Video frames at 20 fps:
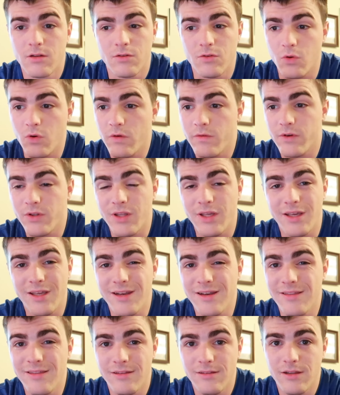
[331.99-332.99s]
Don't overthink
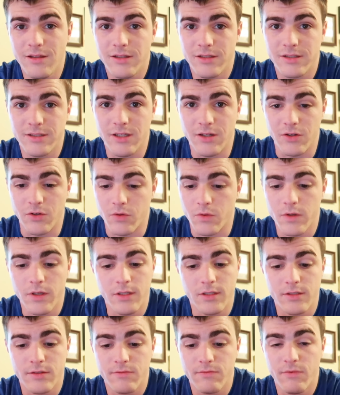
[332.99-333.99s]
anything that they tell you.
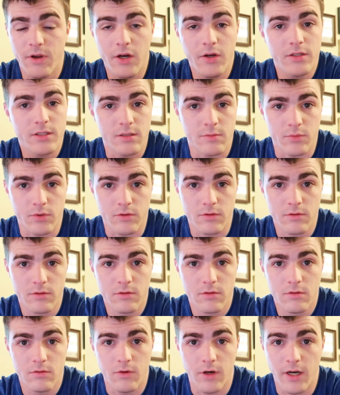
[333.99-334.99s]
It's very simple,
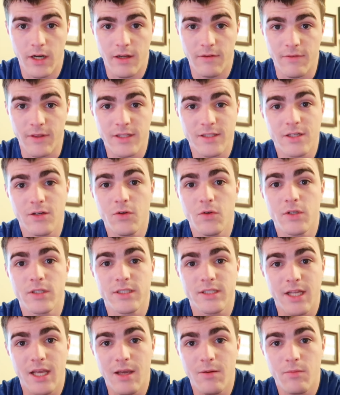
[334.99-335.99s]
right? If they tell you to
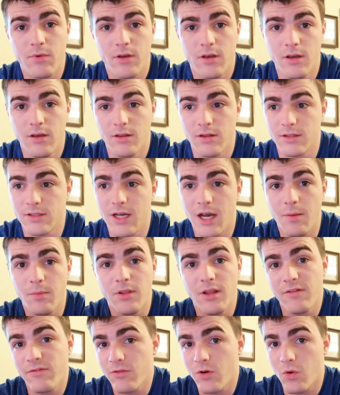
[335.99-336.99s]
stamp in the top
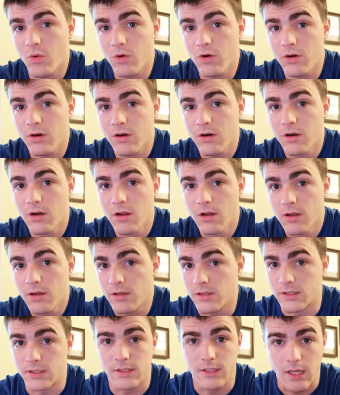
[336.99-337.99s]
left corner,
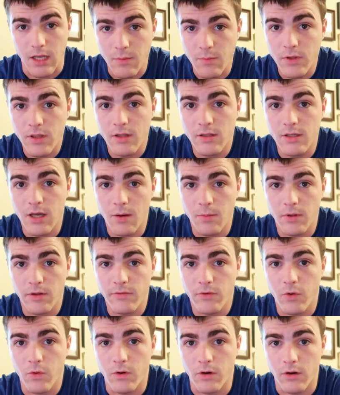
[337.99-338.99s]
stamp in the top
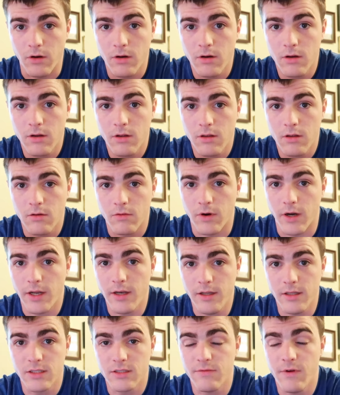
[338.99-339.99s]
left corner,
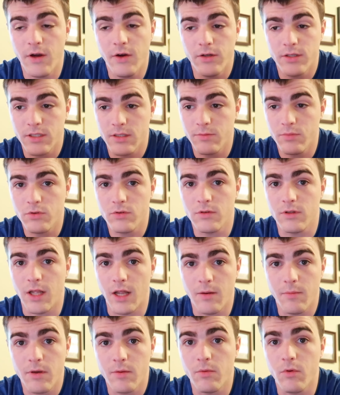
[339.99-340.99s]
right? It's very simple. A
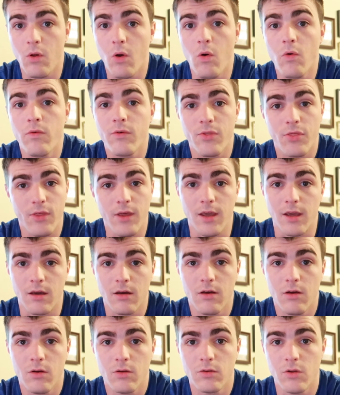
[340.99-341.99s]
lot of people overthink.
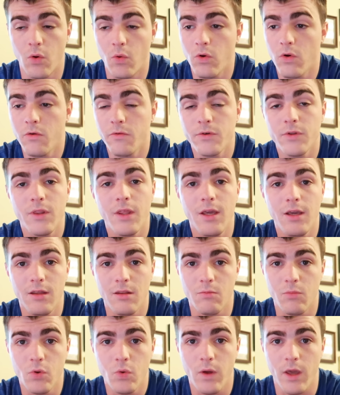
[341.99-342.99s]
Don't overthink
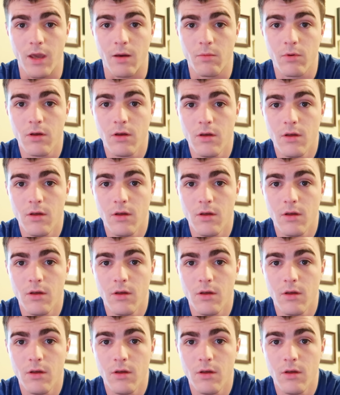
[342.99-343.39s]
in boot camp.